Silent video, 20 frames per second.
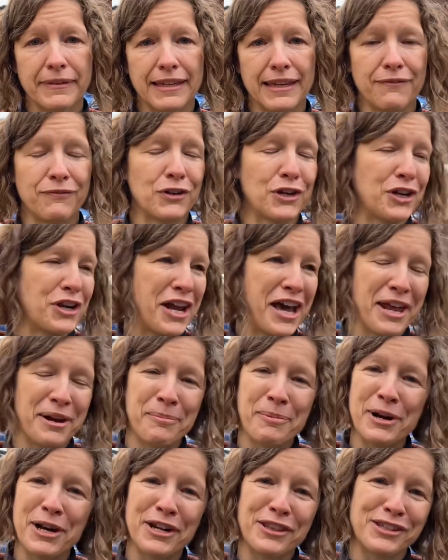If you're not a
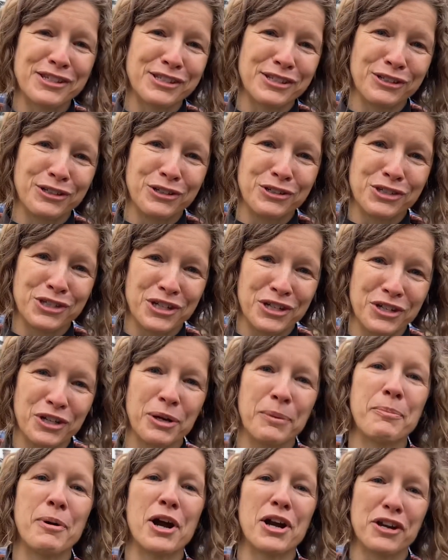part of the solution, you're
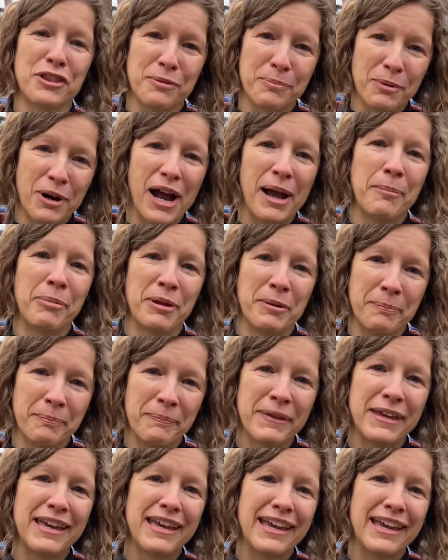a part of the problem